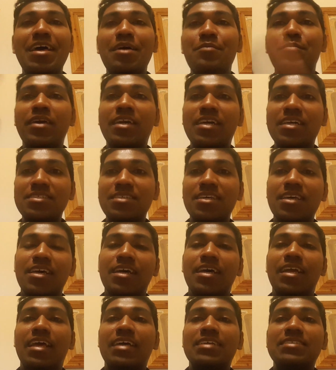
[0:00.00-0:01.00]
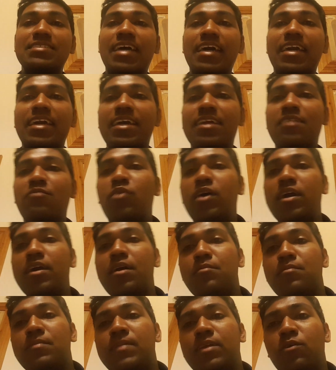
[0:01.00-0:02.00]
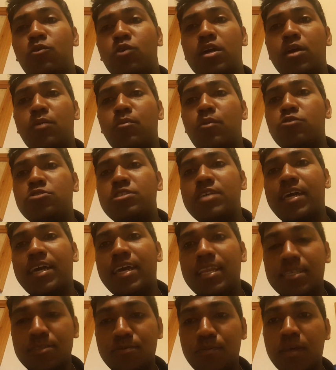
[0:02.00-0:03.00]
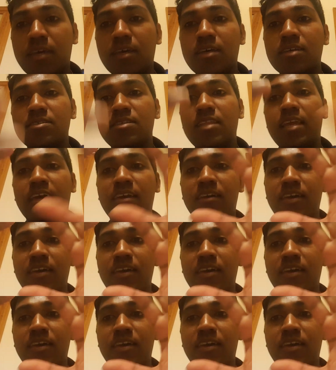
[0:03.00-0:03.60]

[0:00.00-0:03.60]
Because like saccade, why I'm talking about saccade is because, like,